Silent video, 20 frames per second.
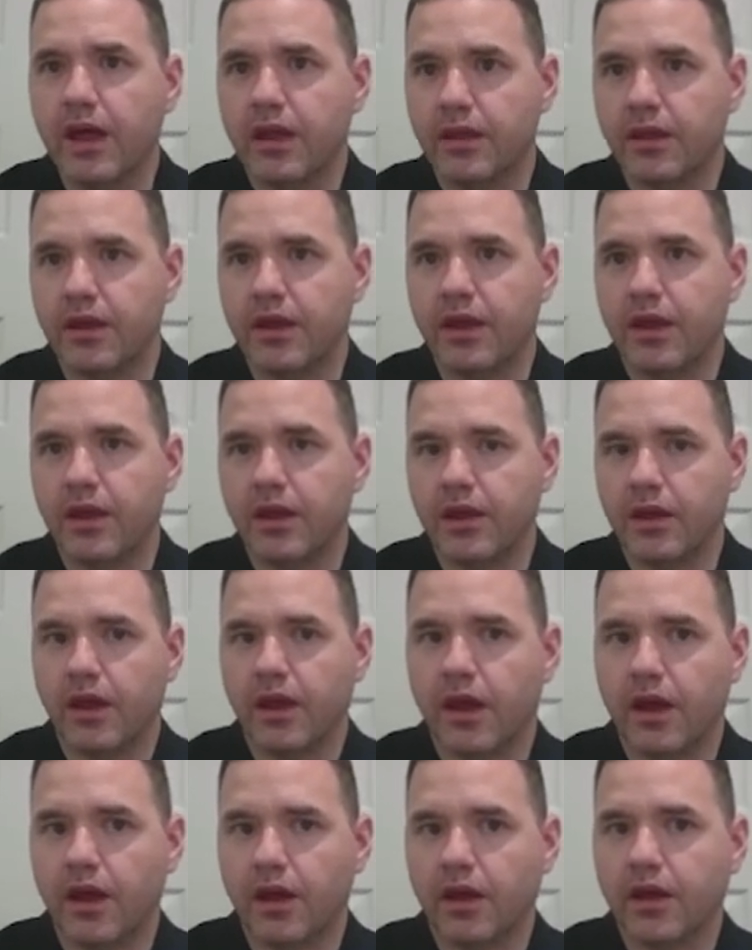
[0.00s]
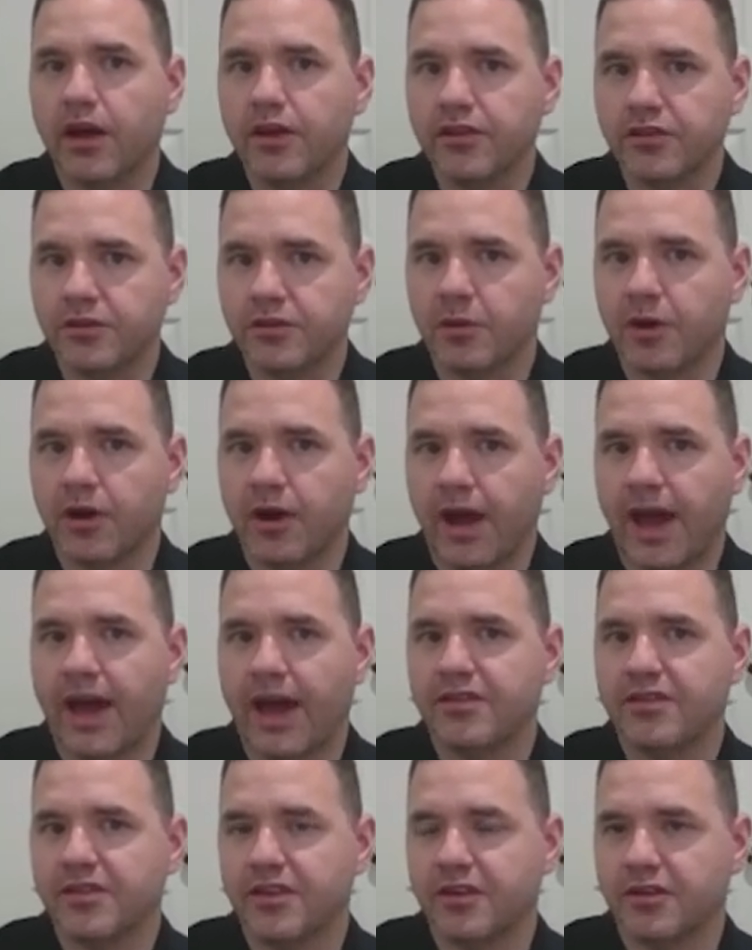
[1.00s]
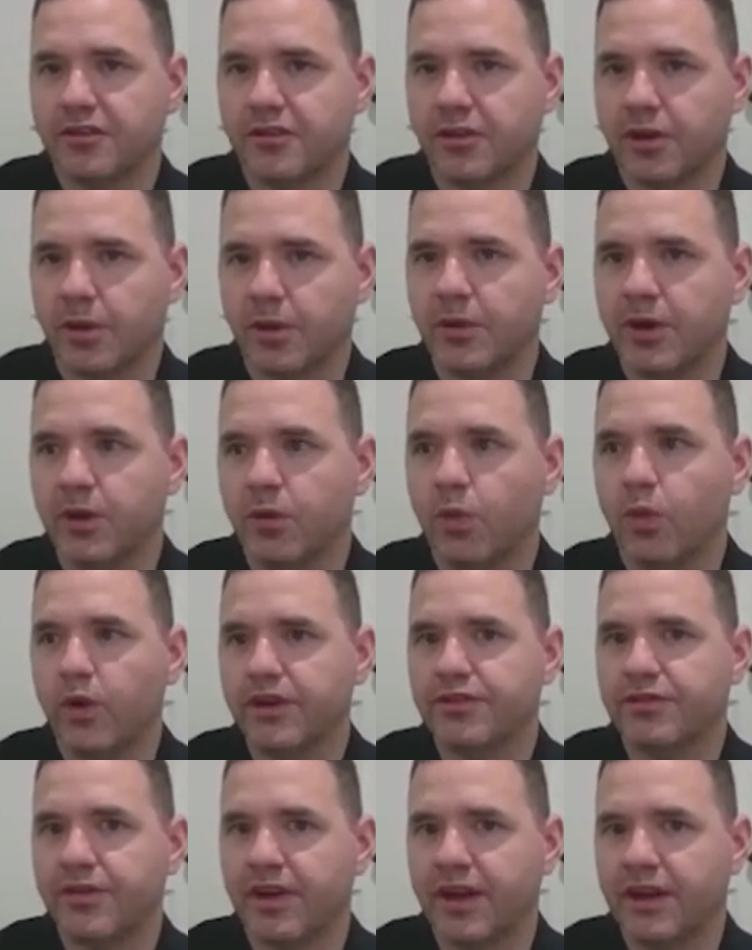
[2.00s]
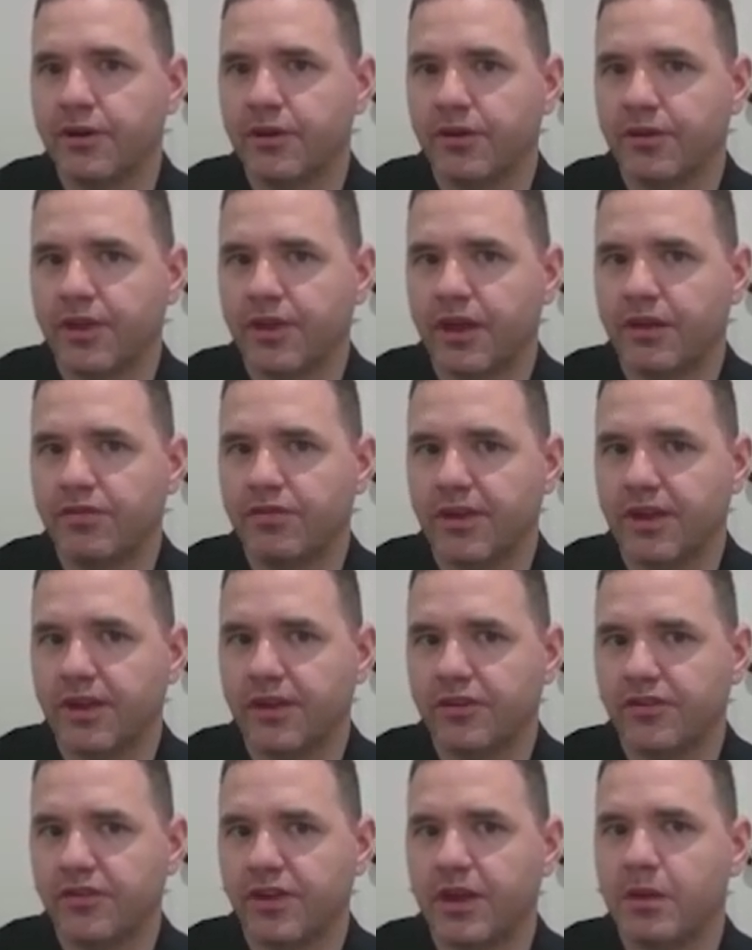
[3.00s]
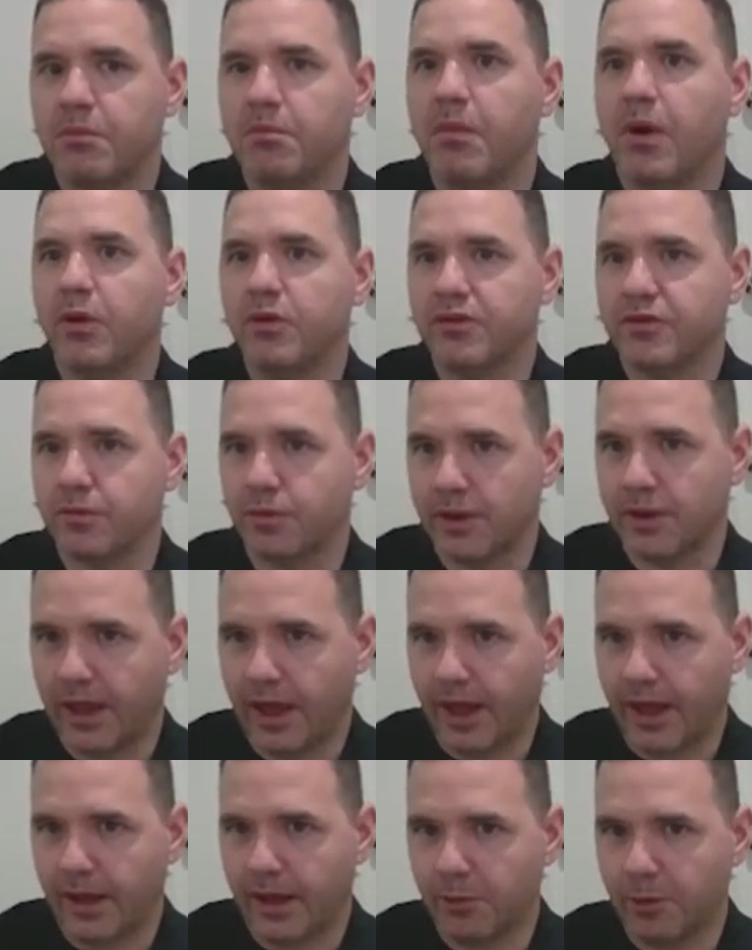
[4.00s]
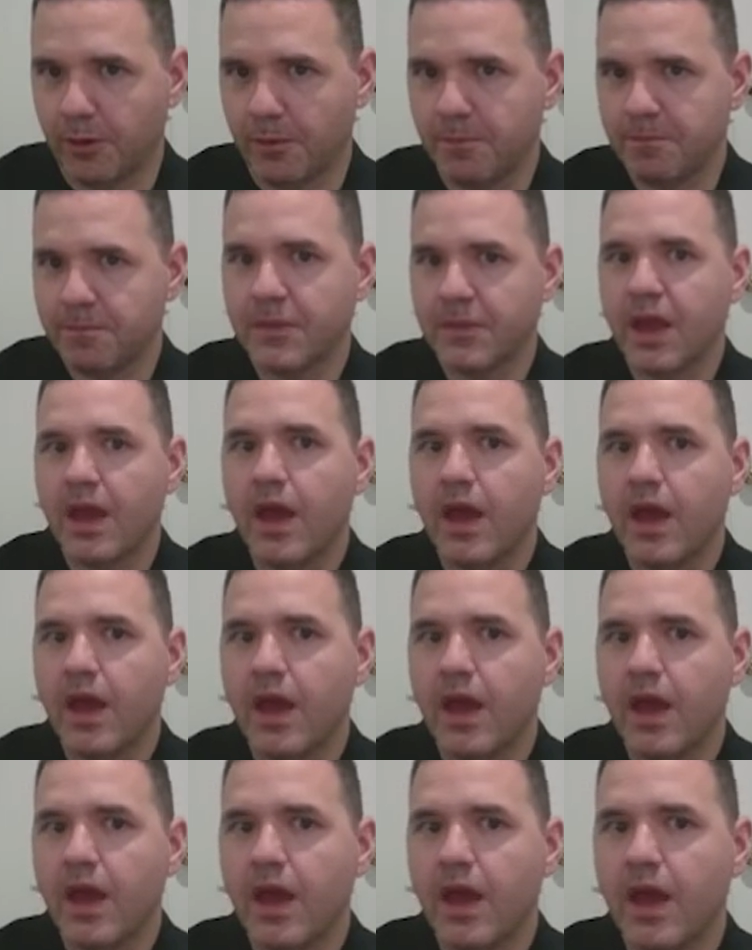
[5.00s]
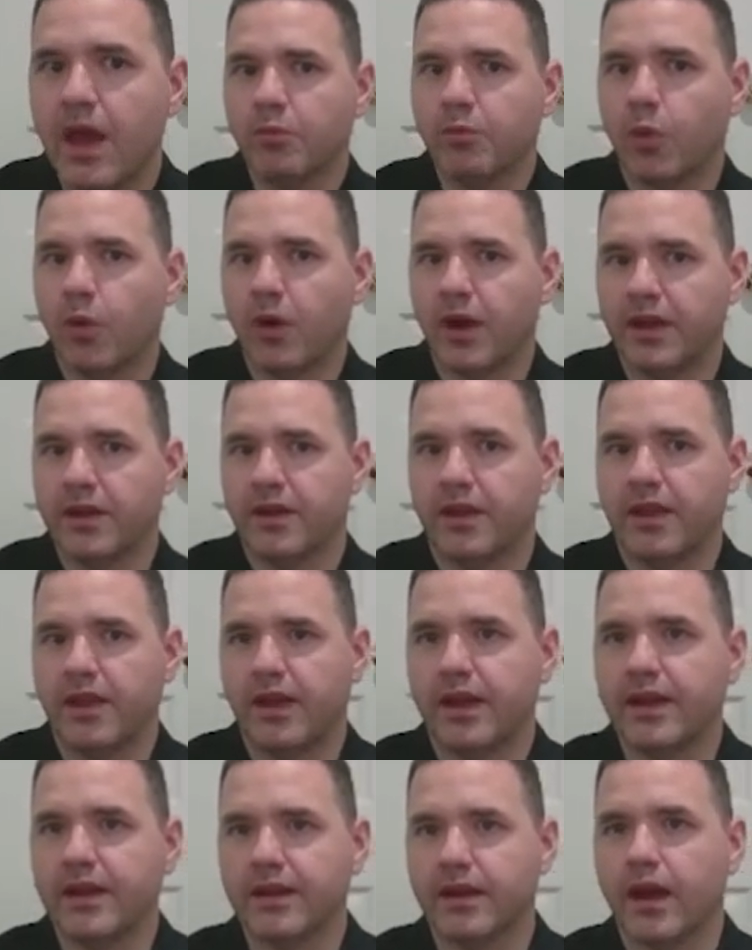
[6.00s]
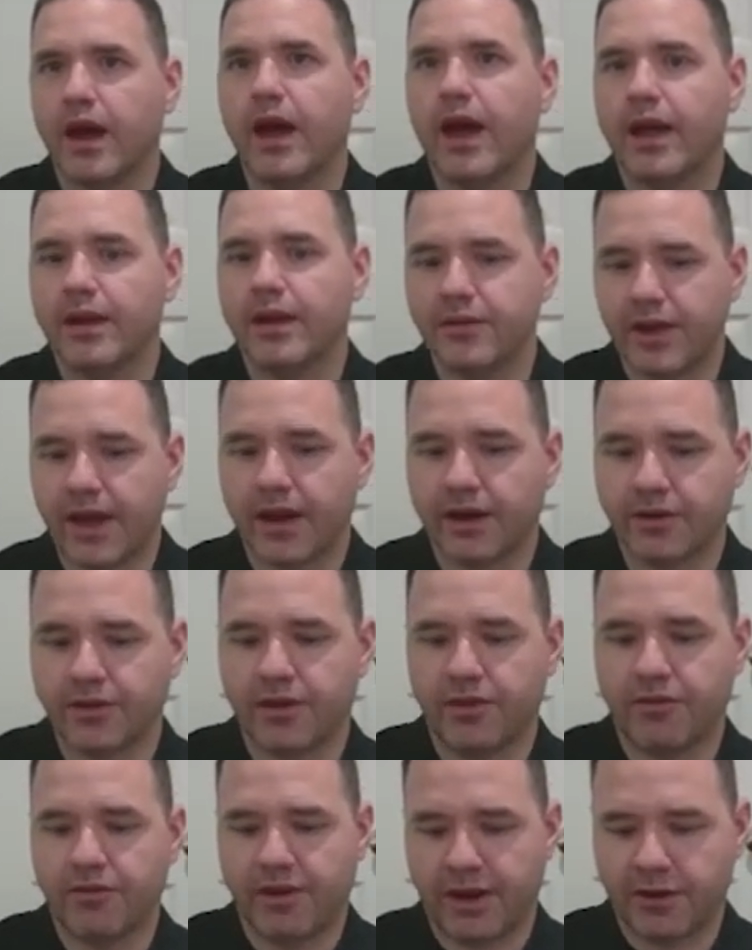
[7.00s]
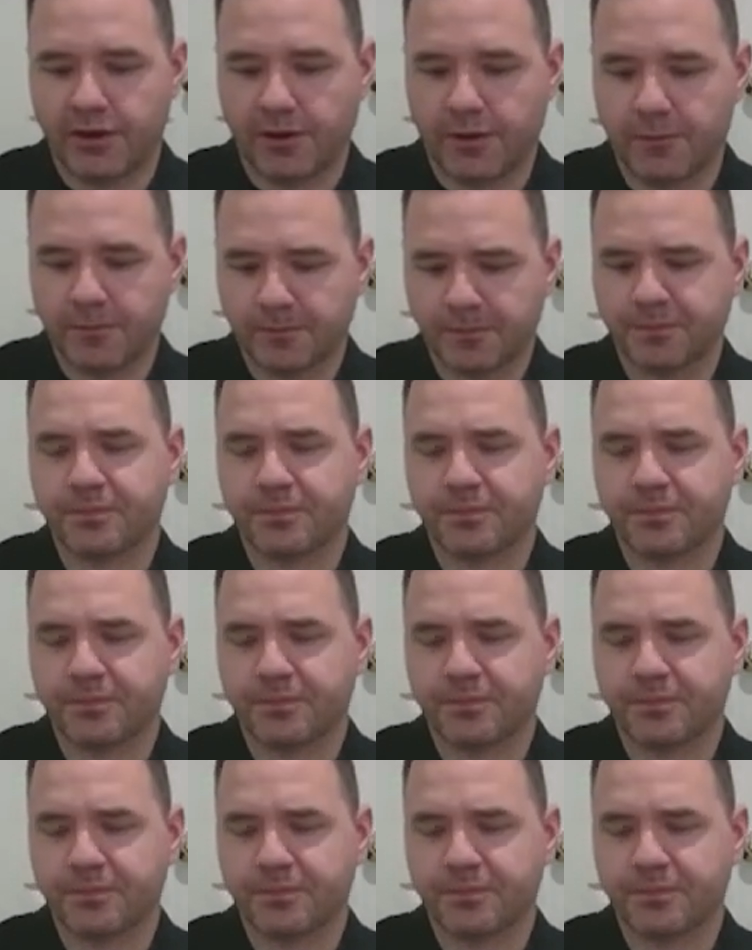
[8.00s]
the customer has to determine which vendor they feel is the most reliable. At that point, they can contact the vendor.